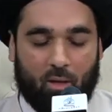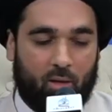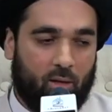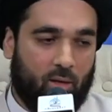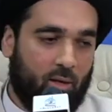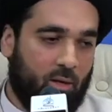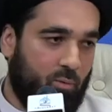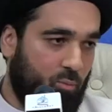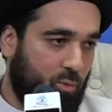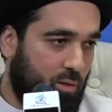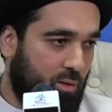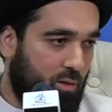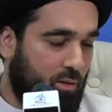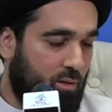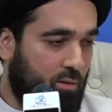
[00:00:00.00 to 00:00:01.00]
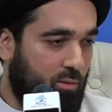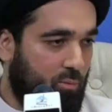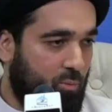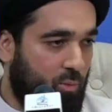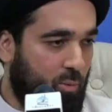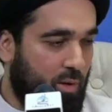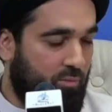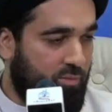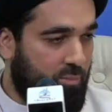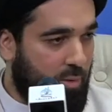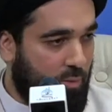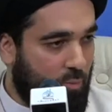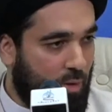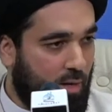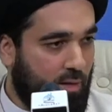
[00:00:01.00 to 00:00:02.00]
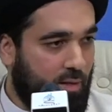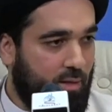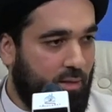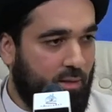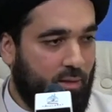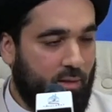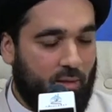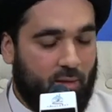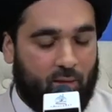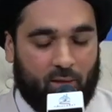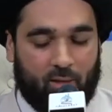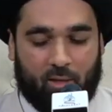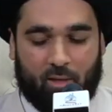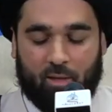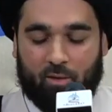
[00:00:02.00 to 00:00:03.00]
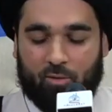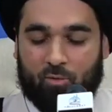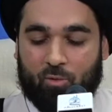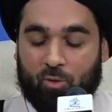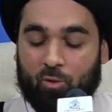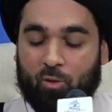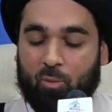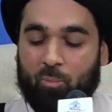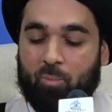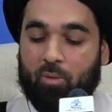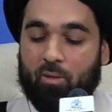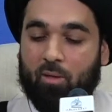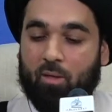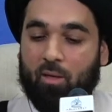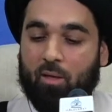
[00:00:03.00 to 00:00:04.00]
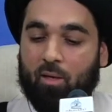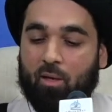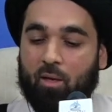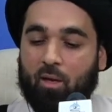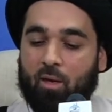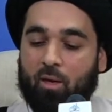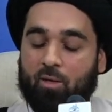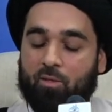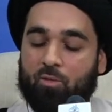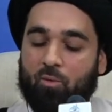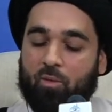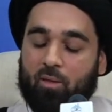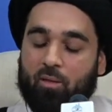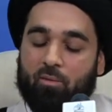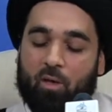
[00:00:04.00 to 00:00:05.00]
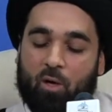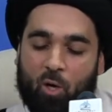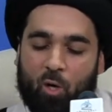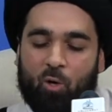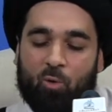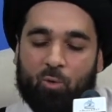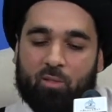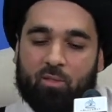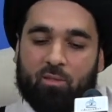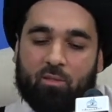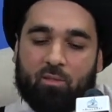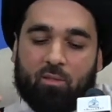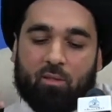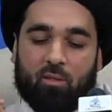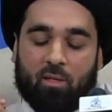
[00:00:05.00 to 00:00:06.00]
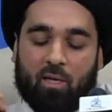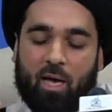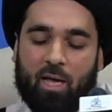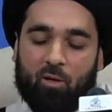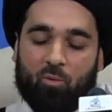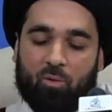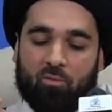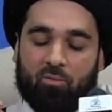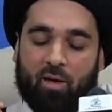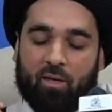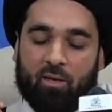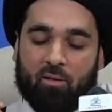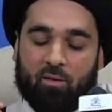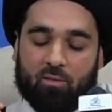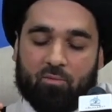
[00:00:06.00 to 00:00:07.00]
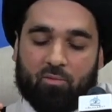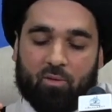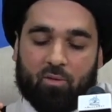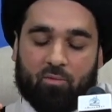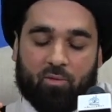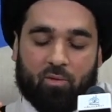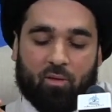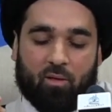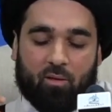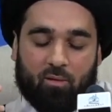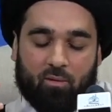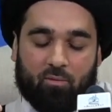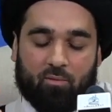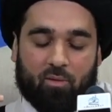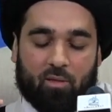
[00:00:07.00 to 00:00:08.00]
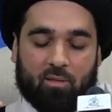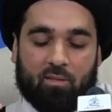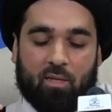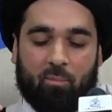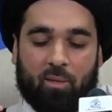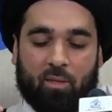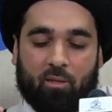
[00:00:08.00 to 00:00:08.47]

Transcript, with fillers: uh, we we went from Iraq uh, to Europe. Uh, so the, the host, the guy who invited us for, for the for the summit,